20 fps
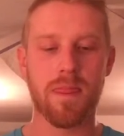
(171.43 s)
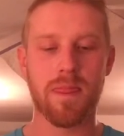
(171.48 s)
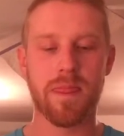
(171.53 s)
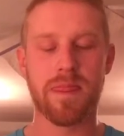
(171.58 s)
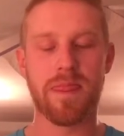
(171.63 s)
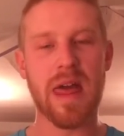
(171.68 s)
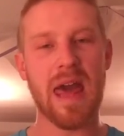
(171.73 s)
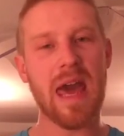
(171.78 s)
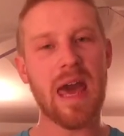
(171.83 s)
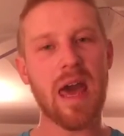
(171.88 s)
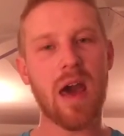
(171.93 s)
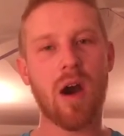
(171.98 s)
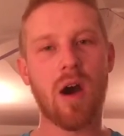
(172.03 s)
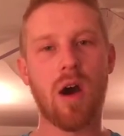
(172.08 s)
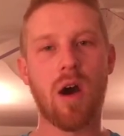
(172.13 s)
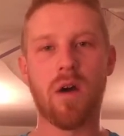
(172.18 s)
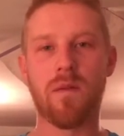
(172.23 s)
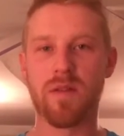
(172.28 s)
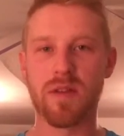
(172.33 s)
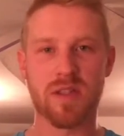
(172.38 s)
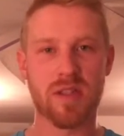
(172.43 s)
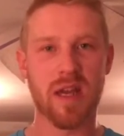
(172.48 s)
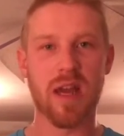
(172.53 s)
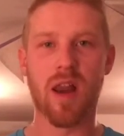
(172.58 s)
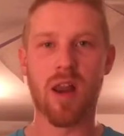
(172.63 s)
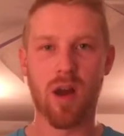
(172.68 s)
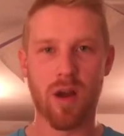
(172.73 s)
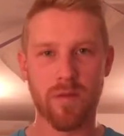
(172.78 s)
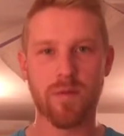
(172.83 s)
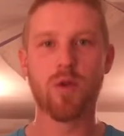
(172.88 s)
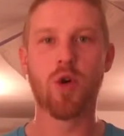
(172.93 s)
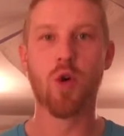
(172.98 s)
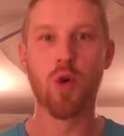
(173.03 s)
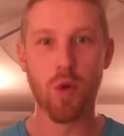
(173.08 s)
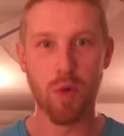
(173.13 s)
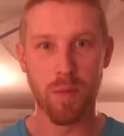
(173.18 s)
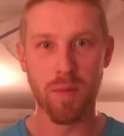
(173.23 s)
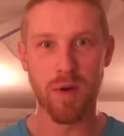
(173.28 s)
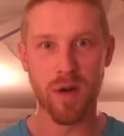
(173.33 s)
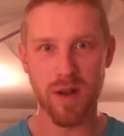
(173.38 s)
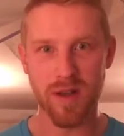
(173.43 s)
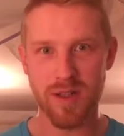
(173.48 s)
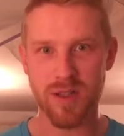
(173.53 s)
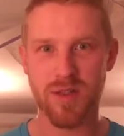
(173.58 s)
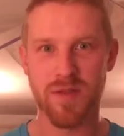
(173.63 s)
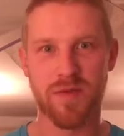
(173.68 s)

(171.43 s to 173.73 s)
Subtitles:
there are obviously a lot of culprits